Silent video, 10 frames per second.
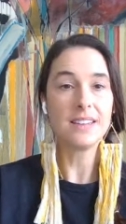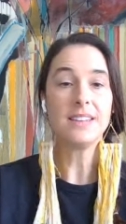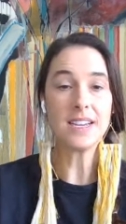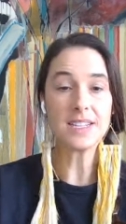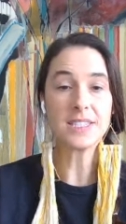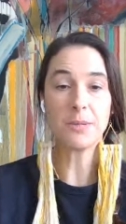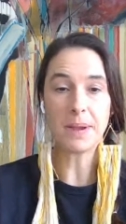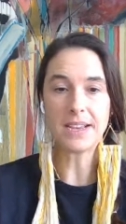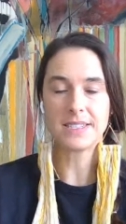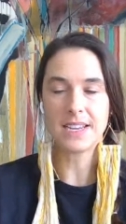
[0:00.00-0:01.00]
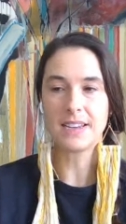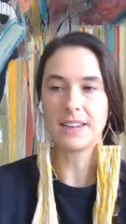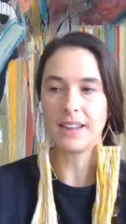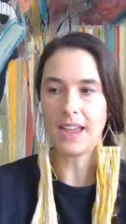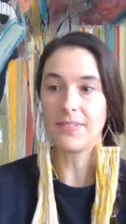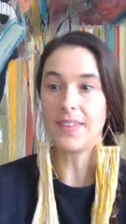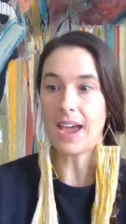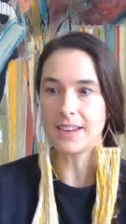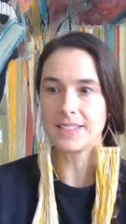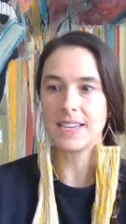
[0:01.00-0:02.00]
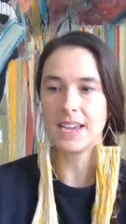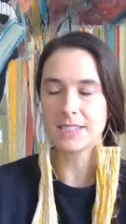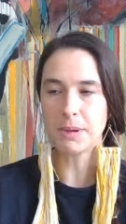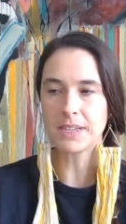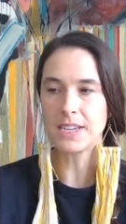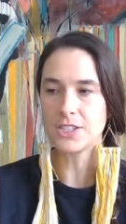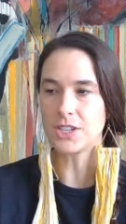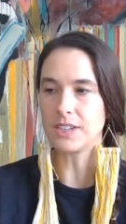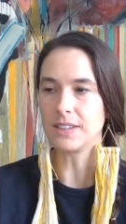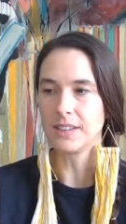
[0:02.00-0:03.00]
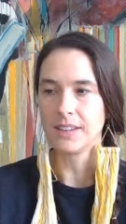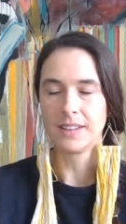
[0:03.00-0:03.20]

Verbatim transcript: does their best and and that is the expectation.